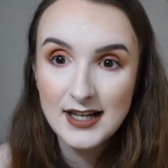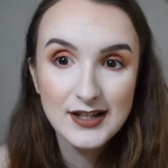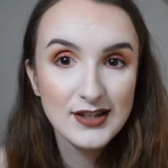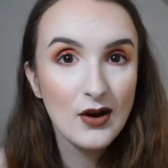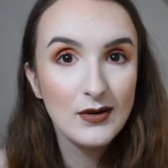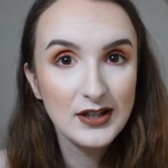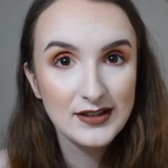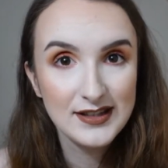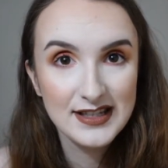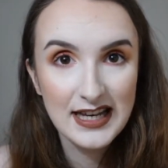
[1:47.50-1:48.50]
So you'll
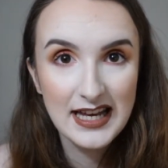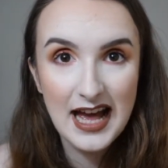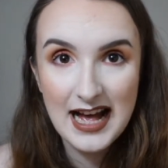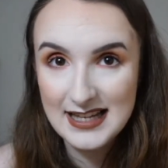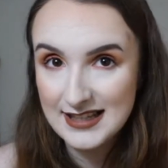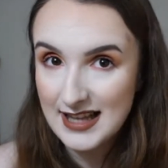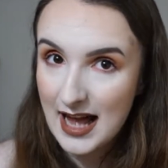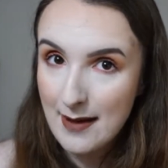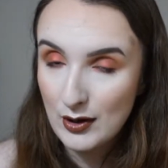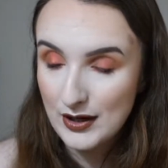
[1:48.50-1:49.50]
see as like
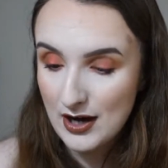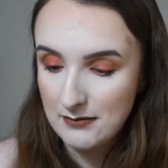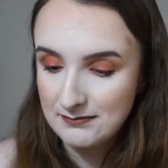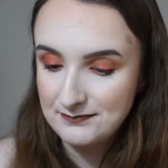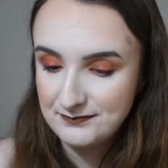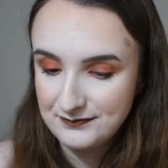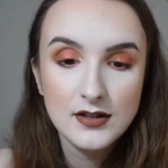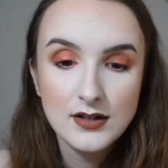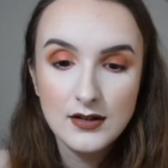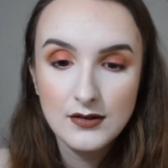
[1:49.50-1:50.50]
I put it on.
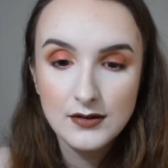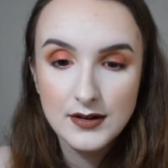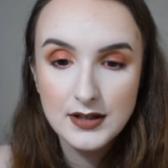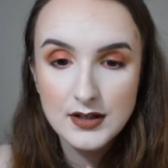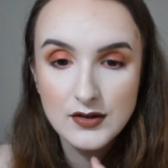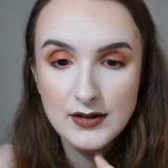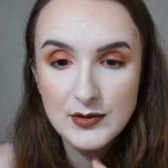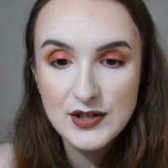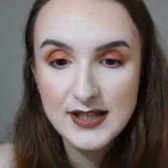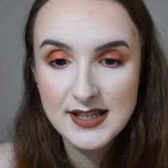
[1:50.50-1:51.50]
So the
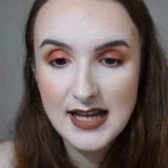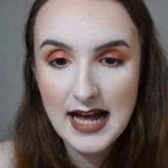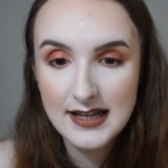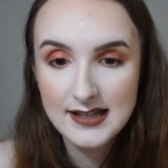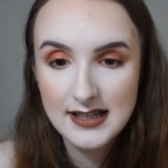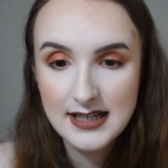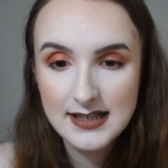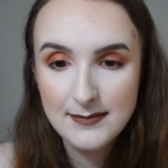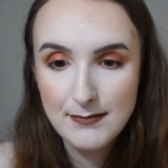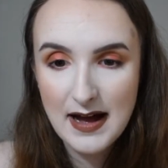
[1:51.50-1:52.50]
description says it's
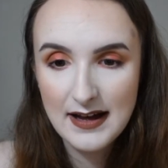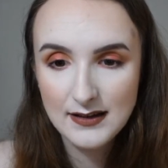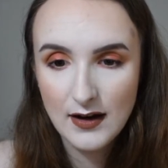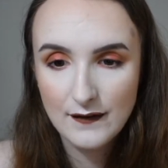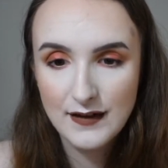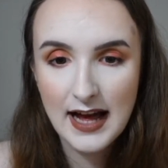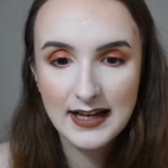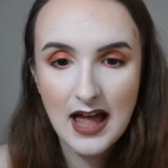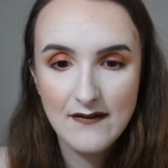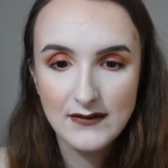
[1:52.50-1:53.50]
a matte, not flat
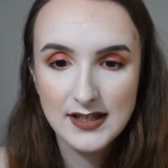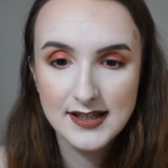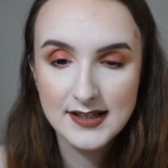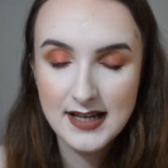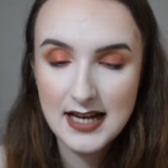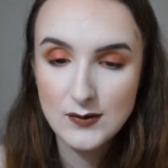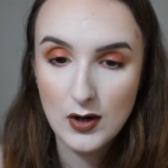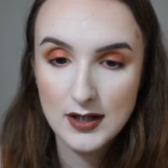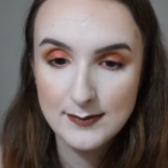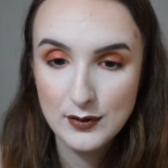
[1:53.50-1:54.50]
canvas that stays
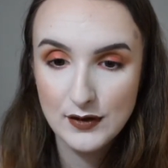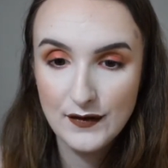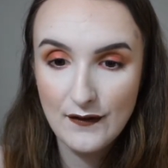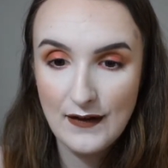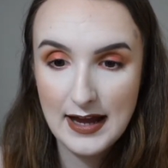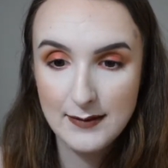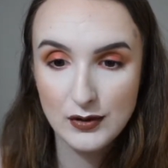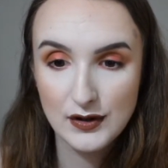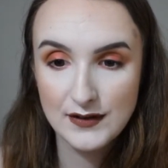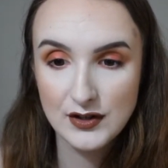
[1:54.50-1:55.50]
waterproof, fade
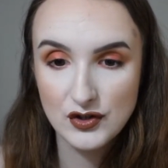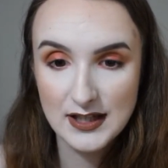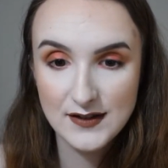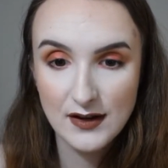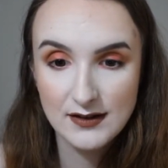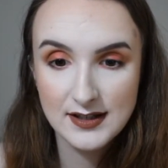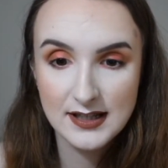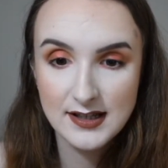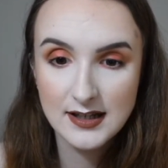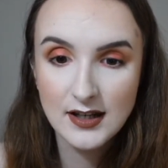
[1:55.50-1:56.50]
proof and transfer
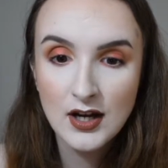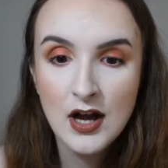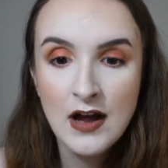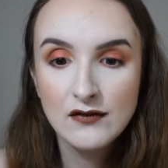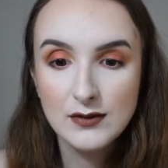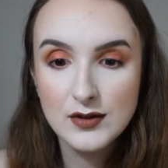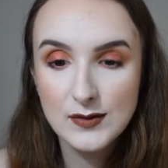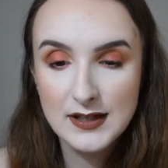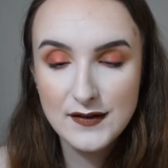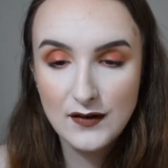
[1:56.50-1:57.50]
resistant for up to
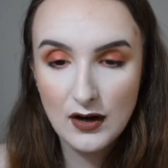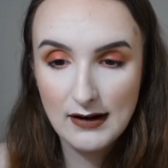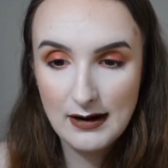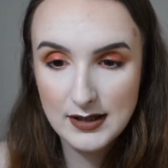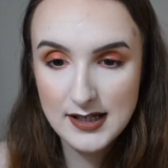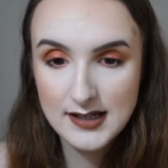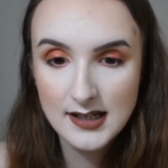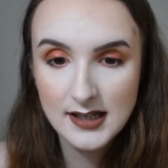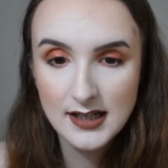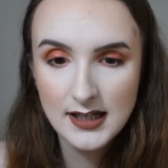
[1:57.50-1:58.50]
24 hours.
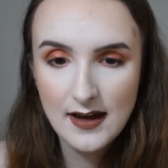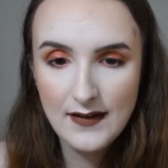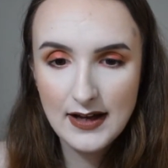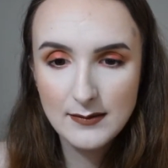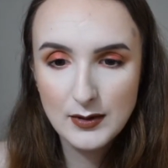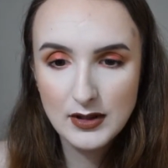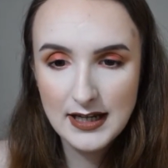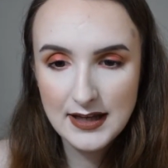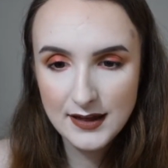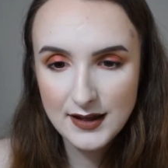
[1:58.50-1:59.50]
Available
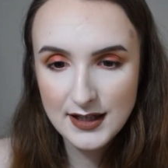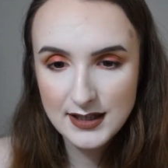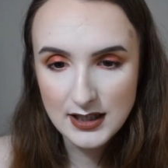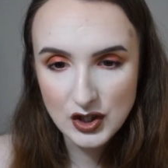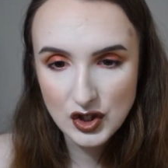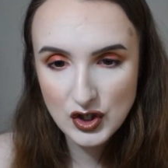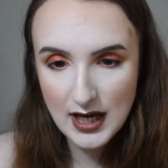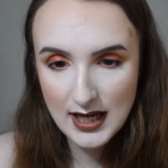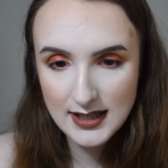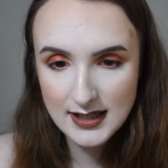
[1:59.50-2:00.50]
in 30
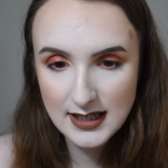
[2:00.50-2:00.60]
shades.